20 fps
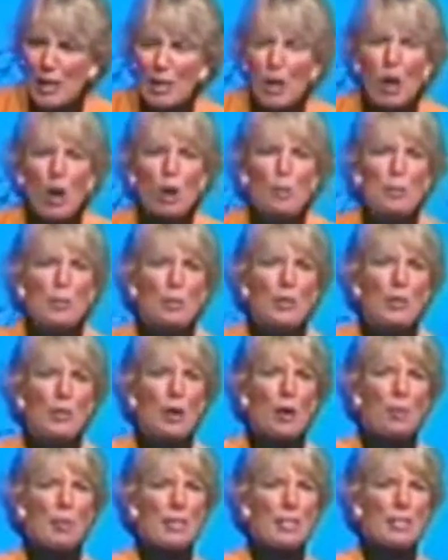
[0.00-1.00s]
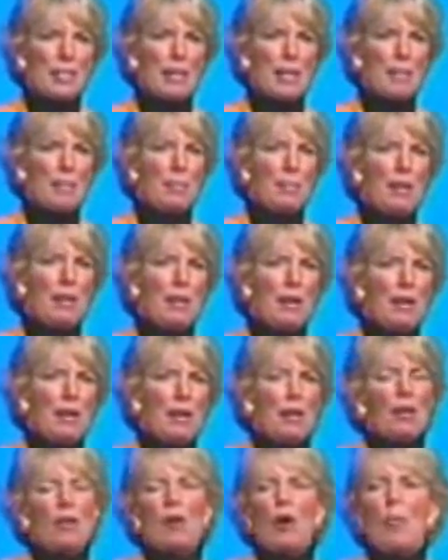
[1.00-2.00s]
I hope that we always keep
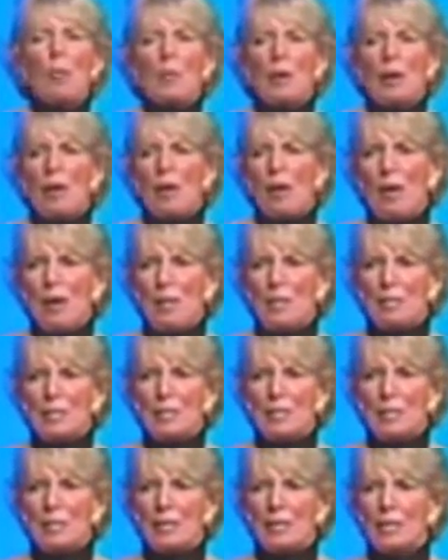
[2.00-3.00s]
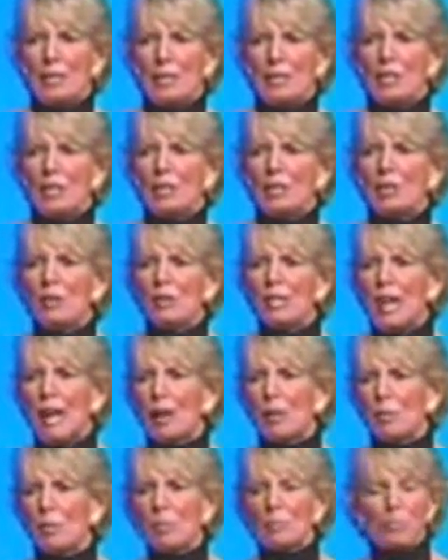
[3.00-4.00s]
her open arms and learning
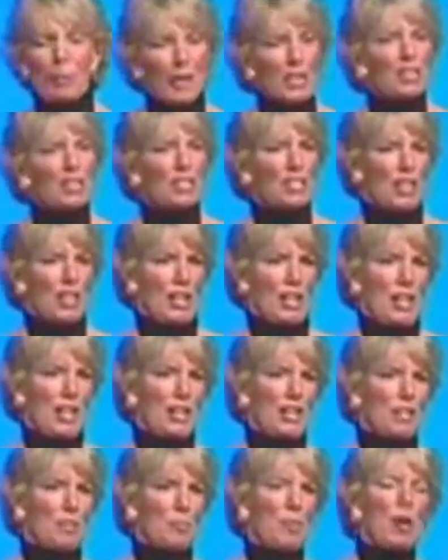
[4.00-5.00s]
how to embrace change.